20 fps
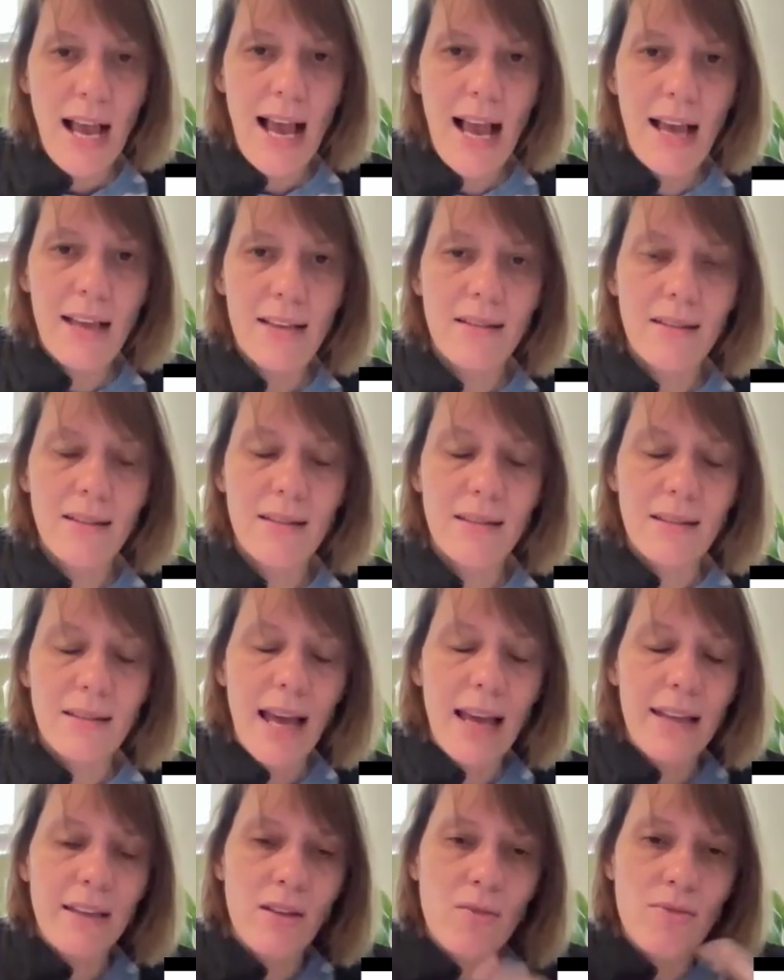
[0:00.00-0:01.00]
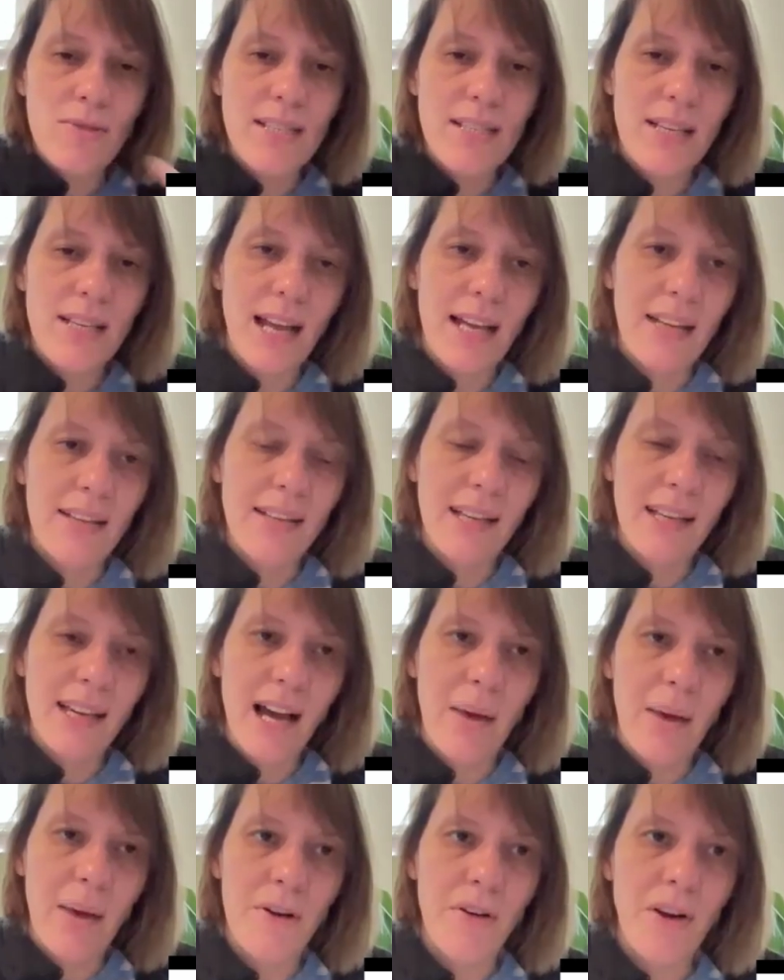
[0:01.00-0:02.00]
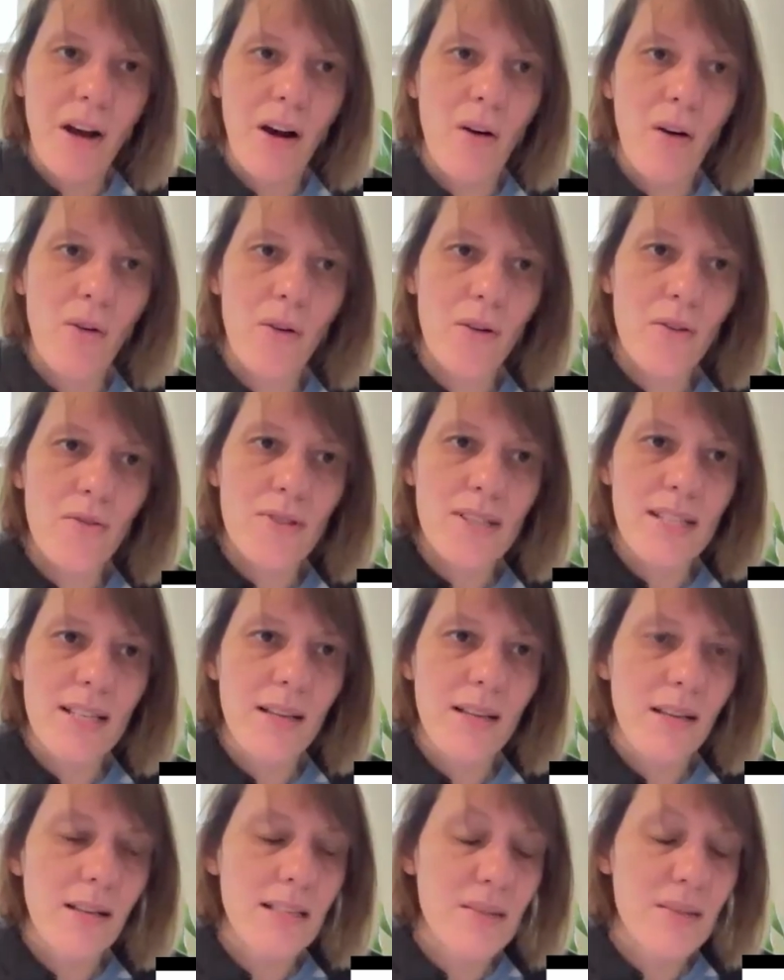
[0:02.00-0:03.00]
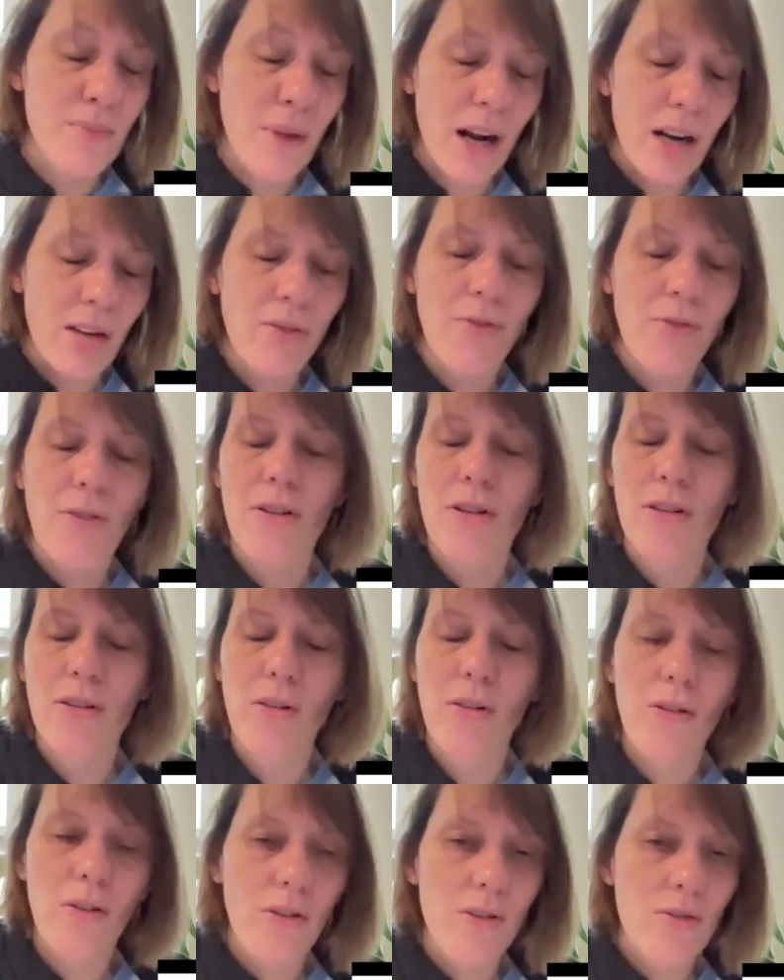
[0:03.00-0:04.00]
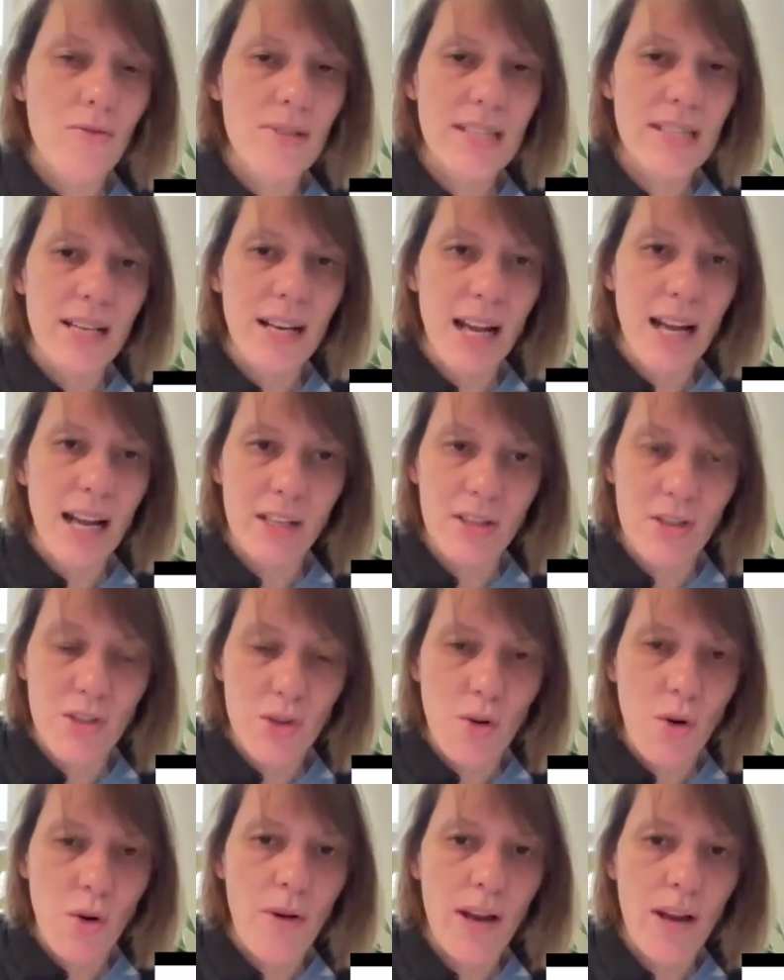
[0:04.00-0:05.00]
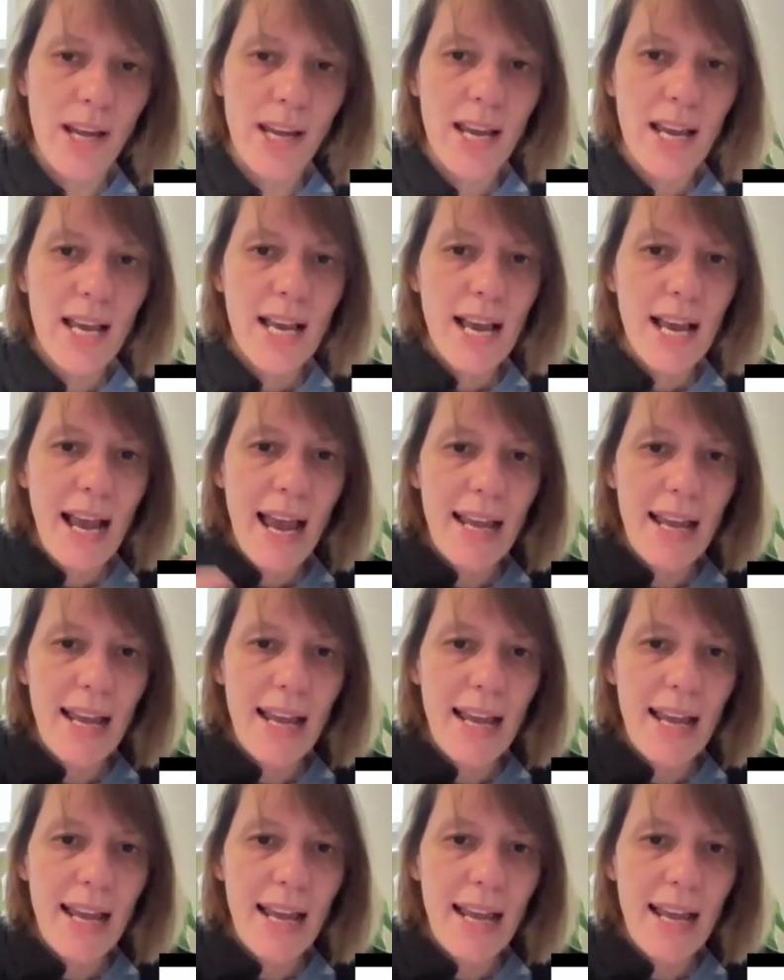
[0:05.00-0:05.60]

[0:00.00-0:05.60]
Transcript: and using like the camera or using a smartphone or using like drawing,